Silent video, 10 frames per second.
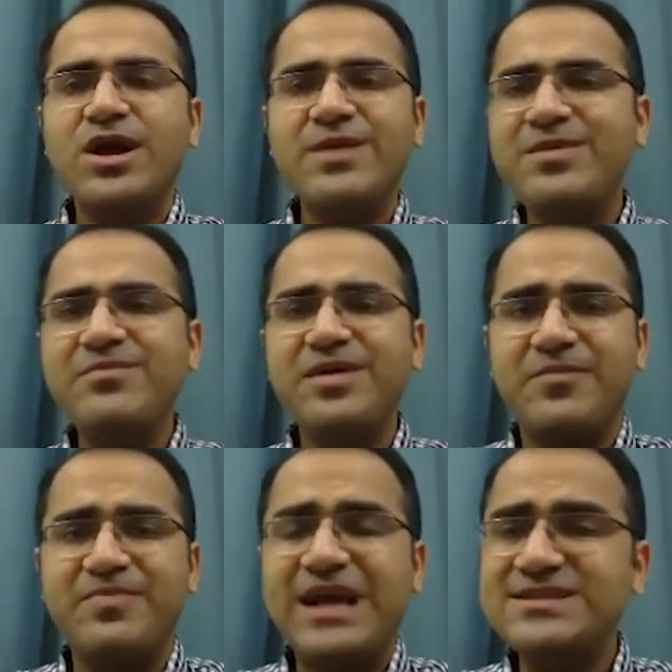
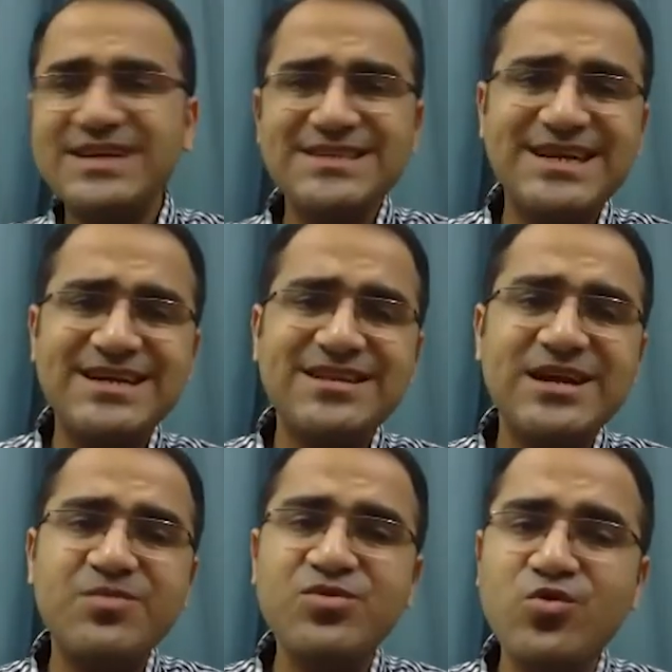Remember, as I said
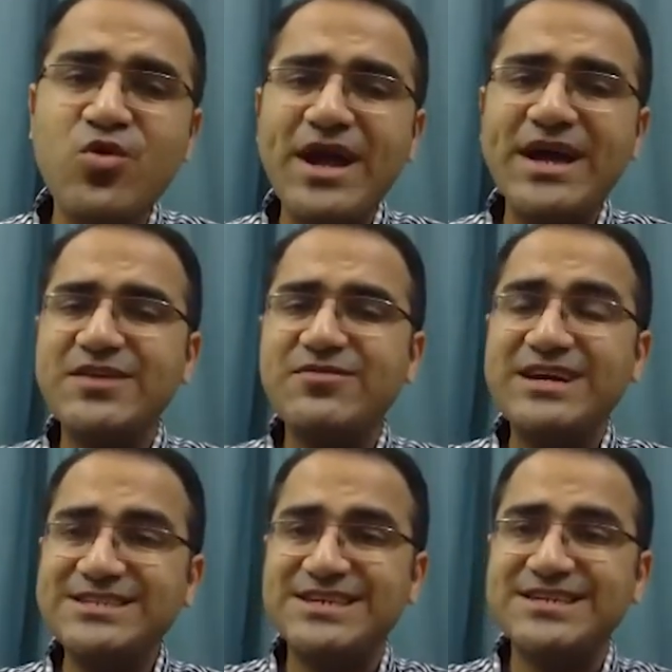that mucoactive
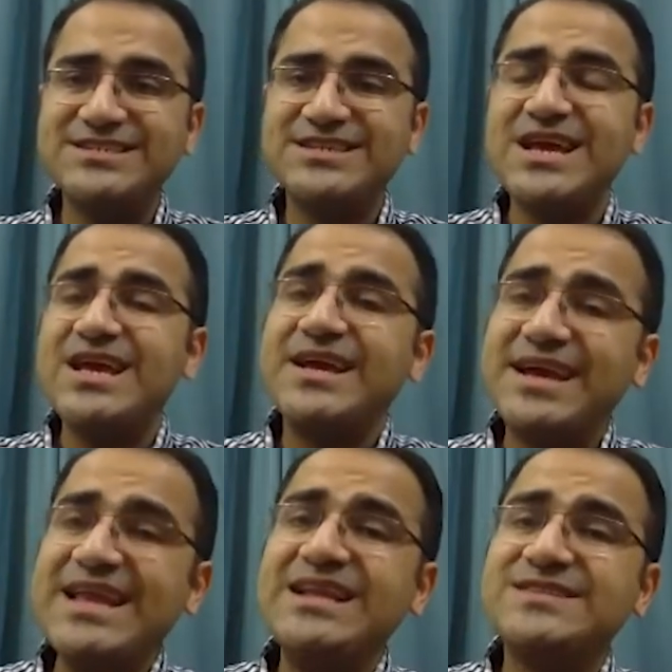agents
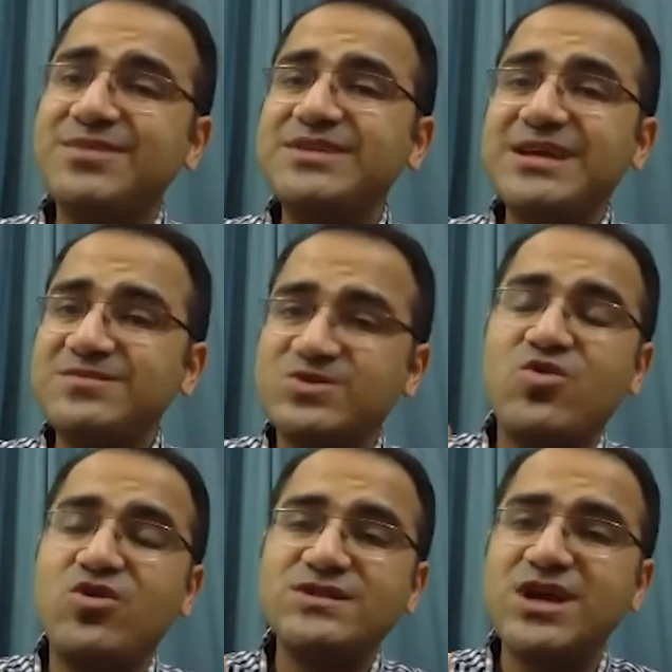can sometimes
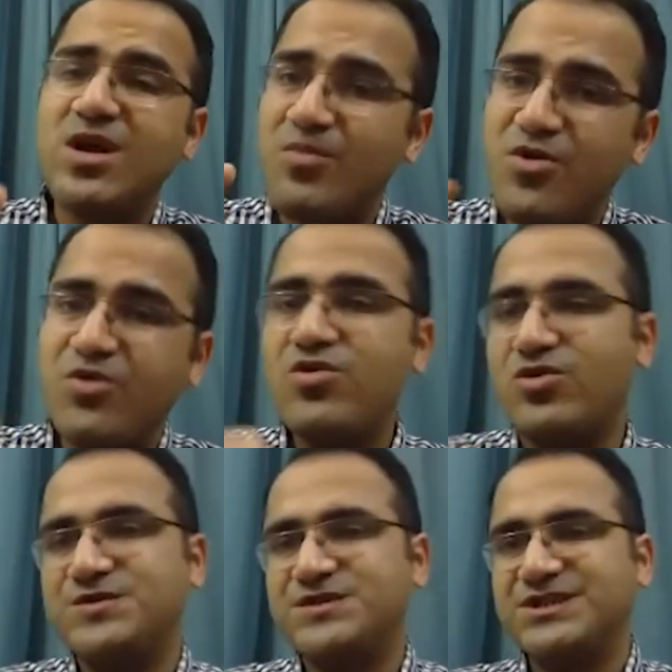cause
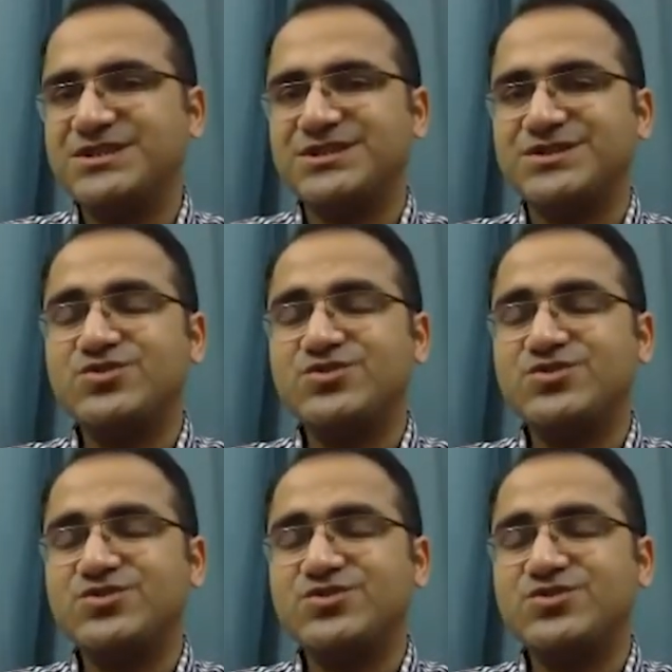bronchoconstriction.